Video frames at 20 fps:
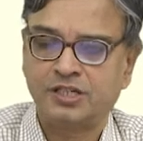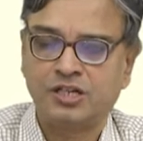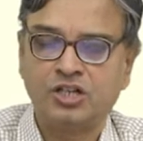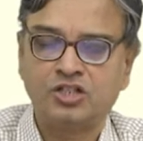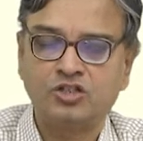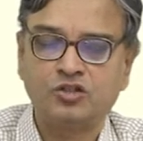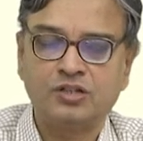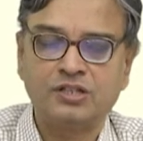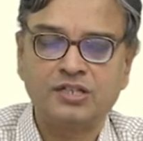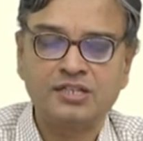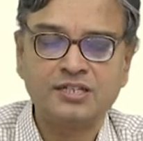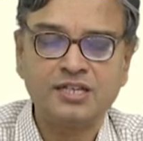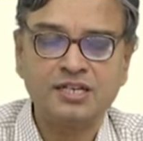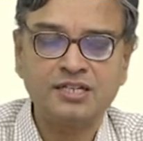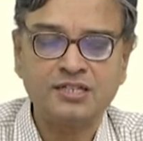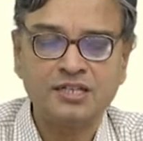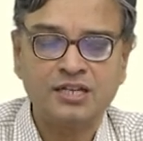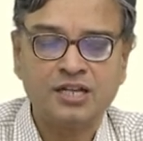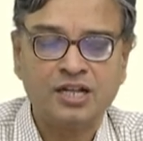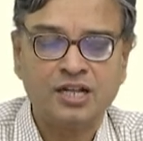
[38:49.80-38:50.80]
So, this
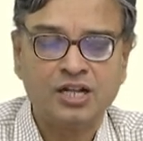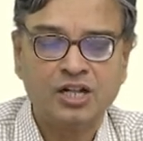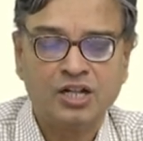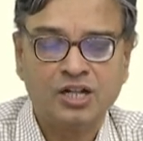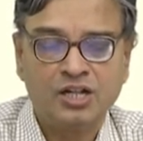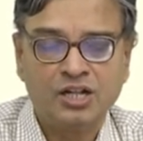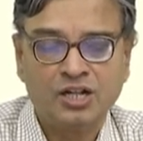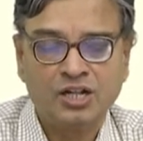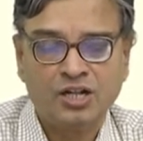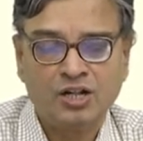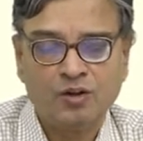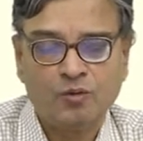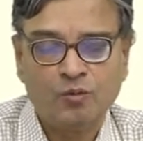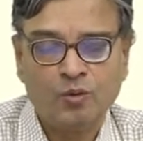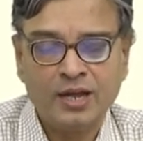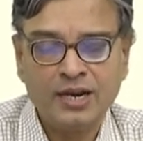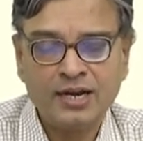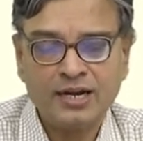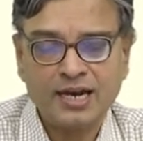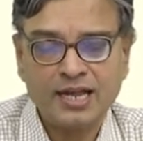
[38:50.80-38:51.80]
is
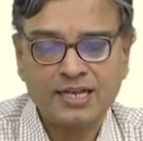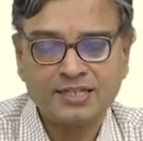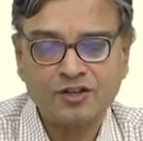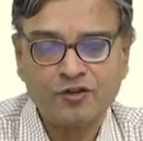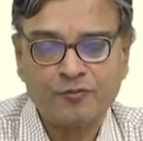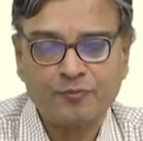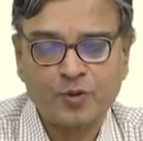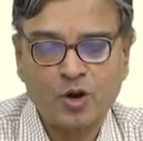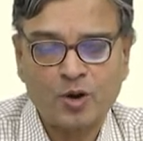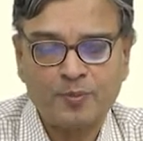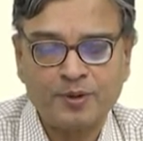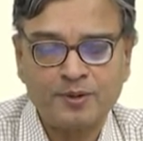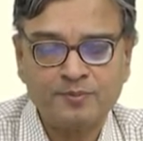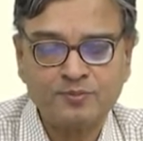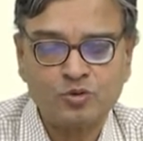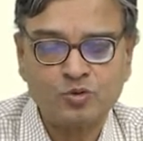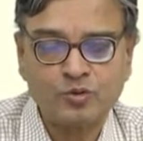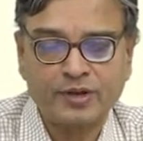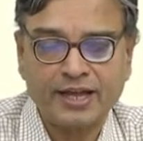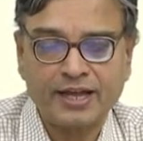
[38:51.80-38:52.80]
one class of problems
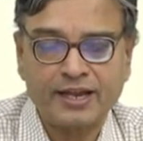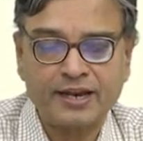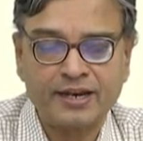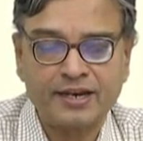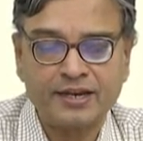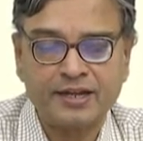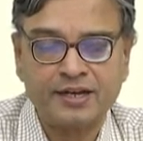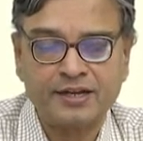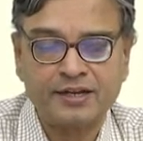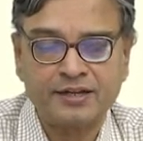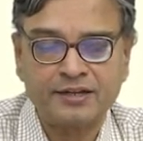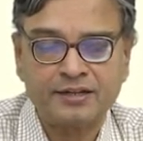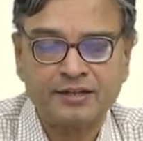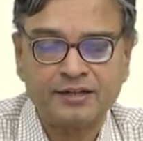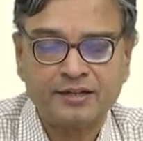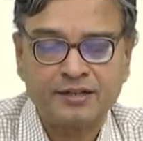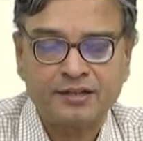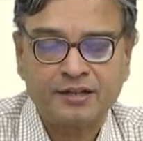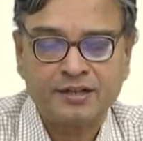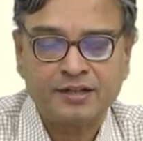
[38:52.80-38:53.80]
you can uh,
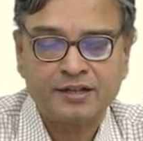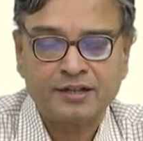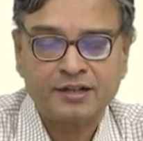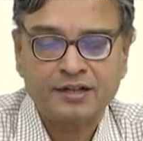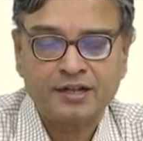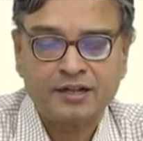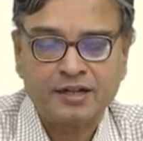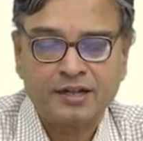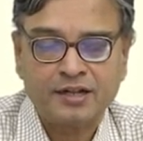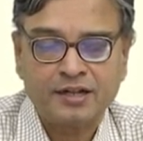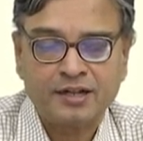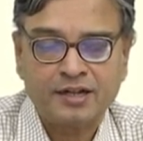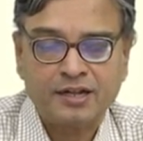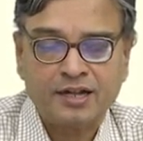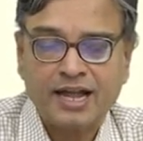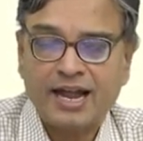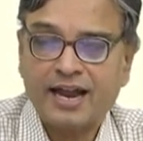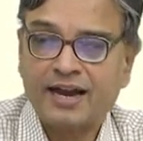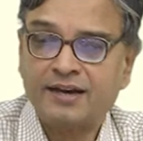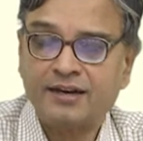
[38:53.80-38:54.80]

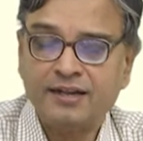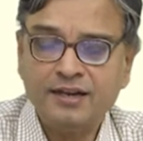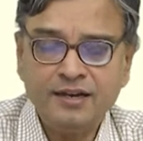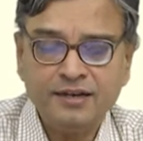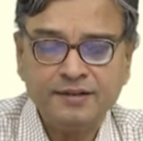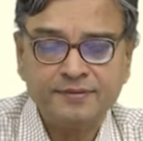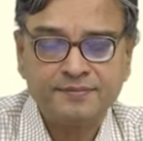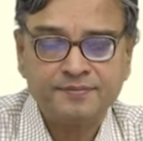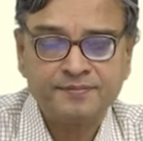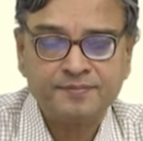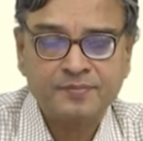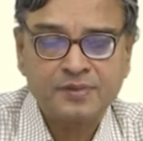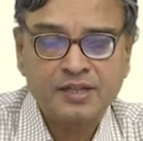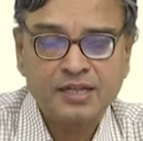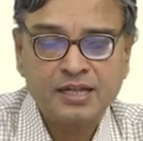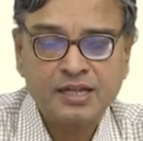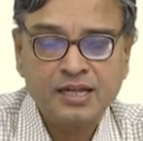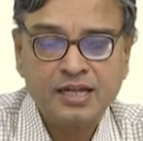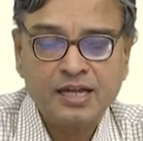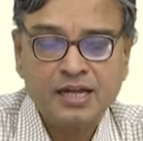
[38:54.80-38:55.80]
handle.
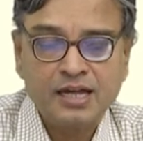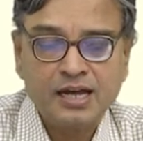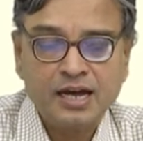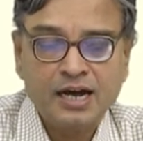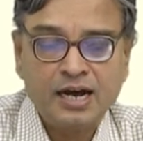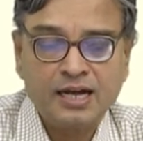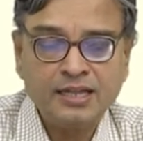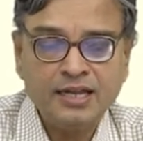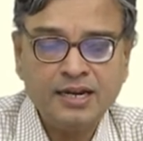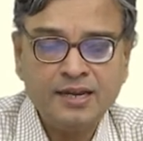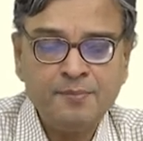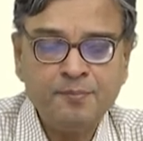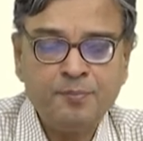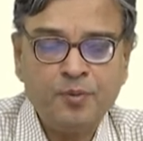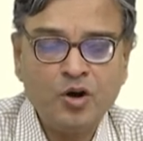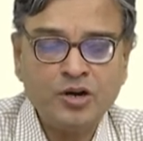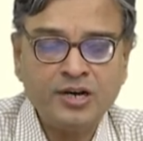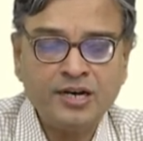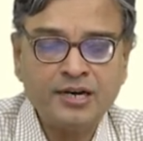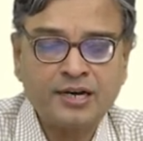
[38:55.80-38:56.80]
Other
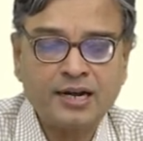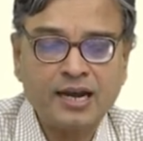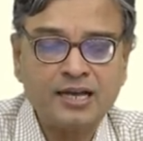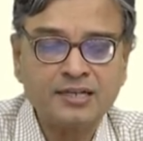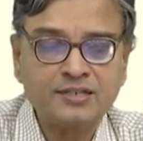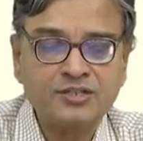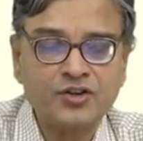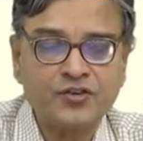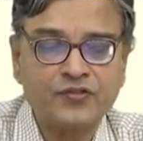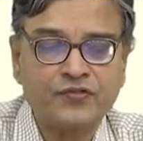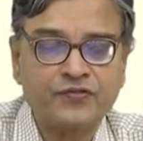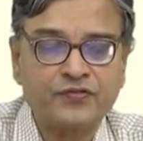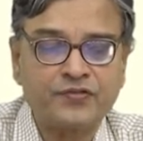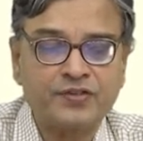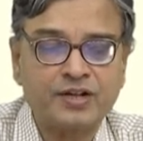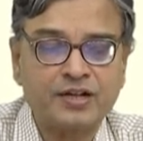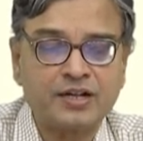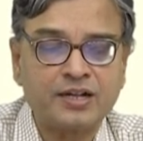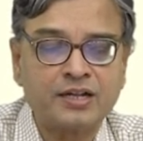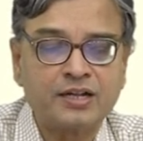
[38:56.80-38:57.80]
important class of
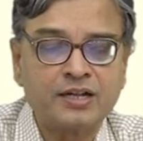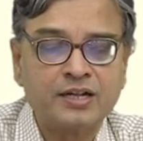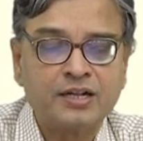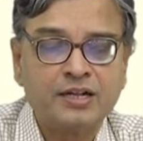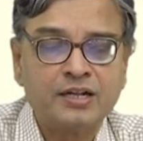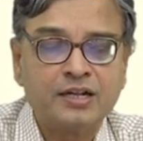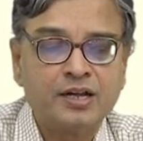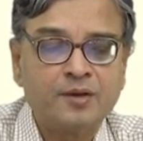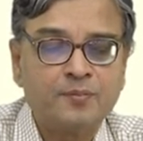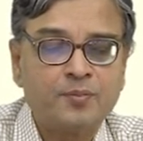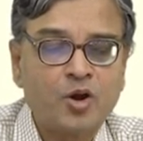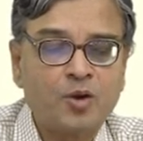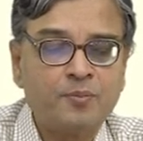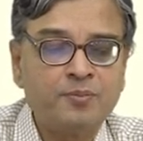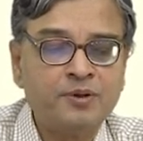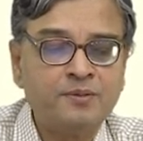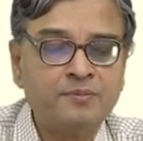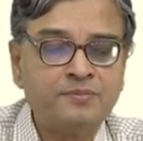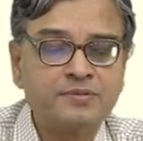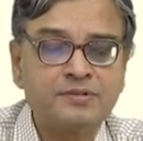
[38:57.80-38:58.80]
uh,
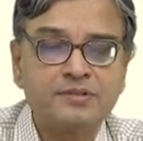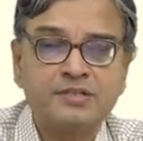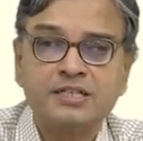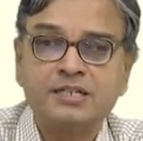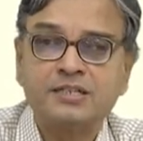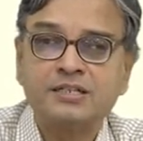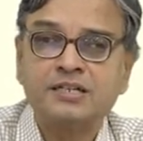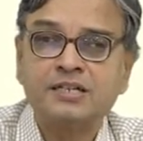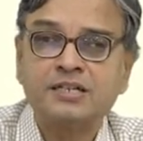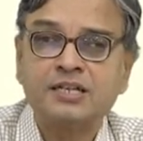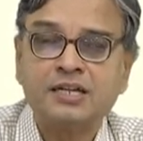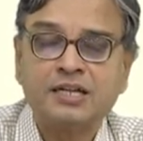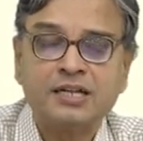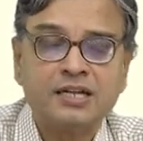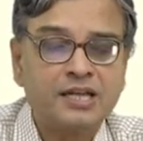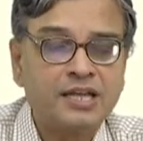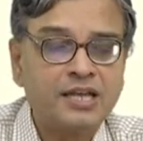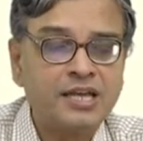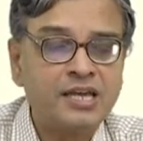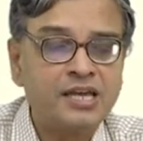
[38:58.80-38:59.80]
problems
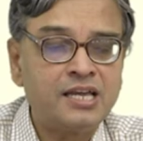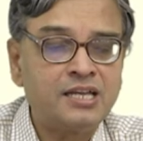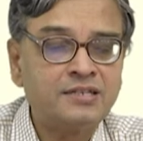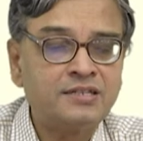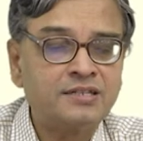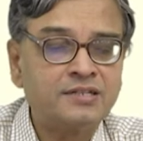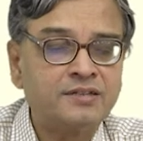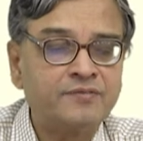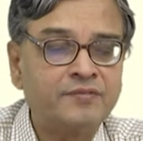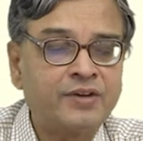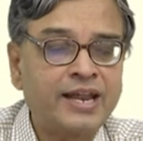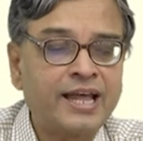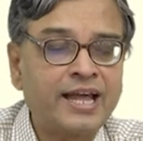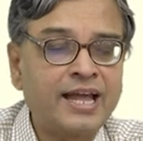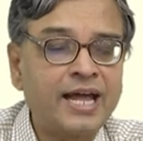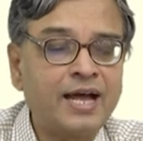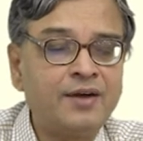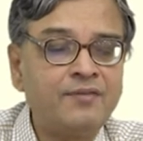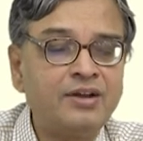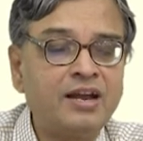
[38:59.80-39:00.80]
is when I
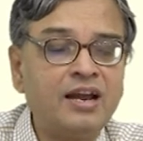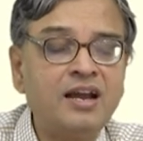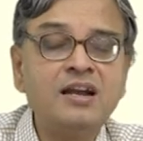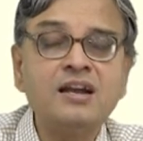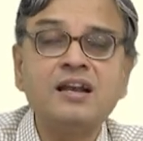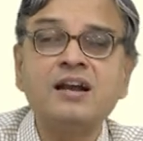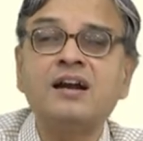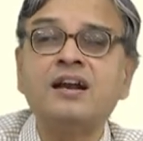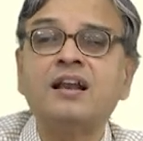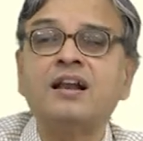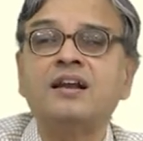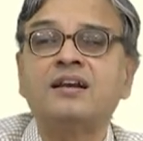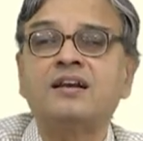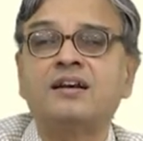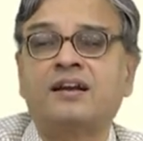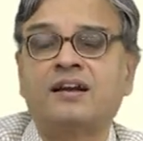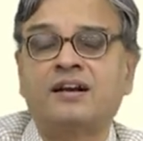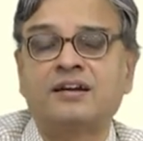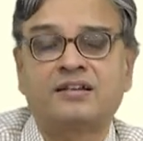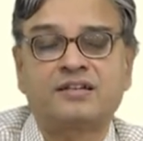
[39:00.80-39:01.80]
have internal
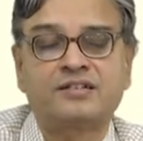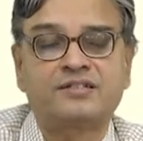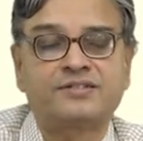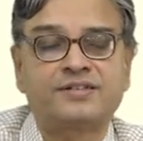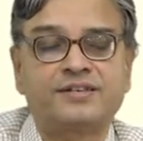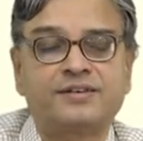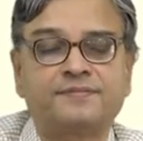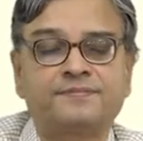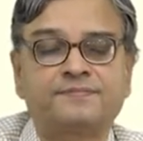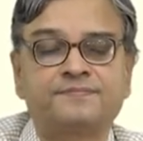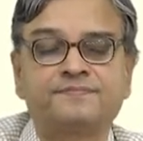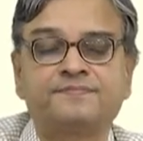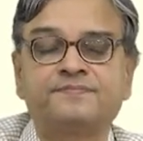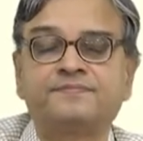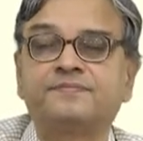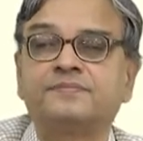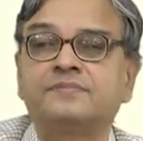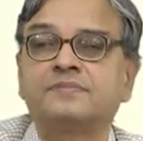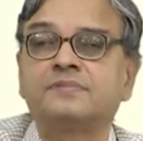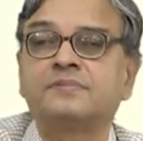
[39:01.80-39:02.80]
redundancy.
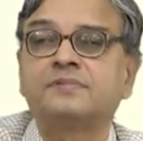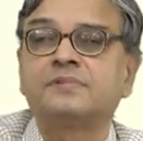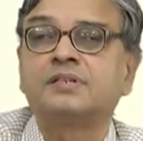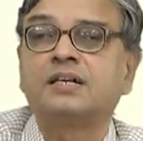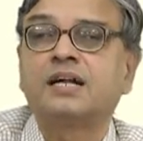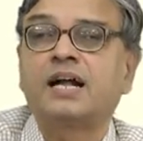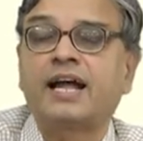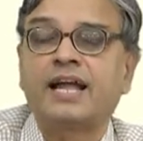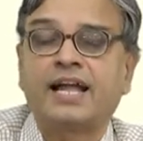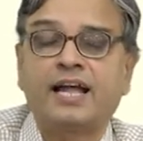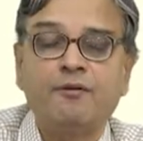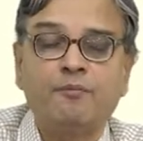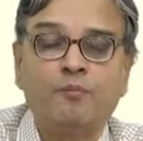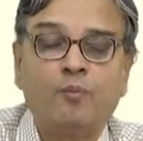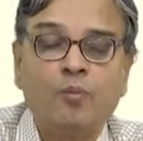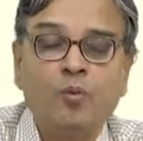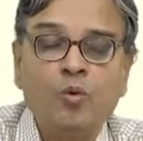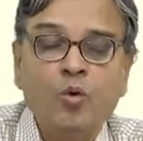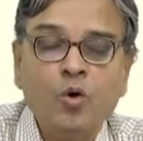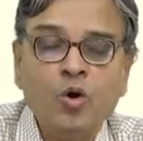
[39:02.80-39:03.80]
I have
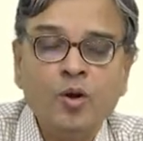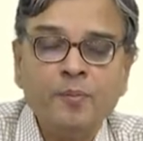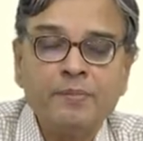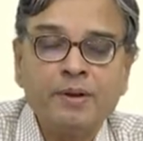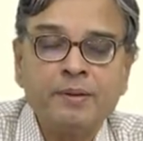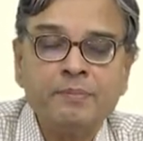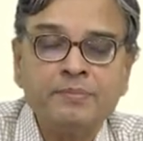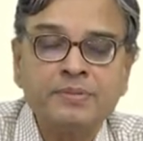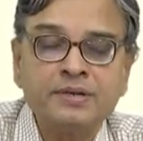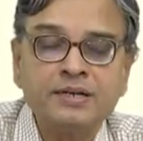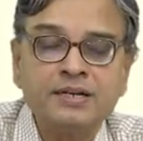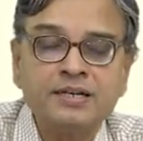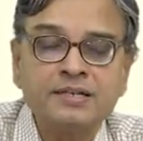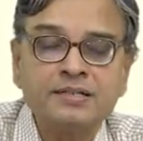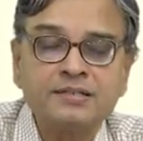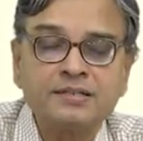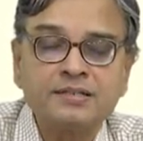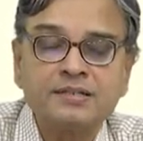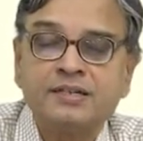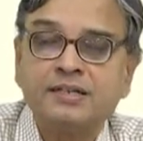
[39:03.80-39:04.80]
more
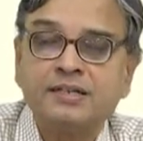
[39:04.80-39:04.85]
members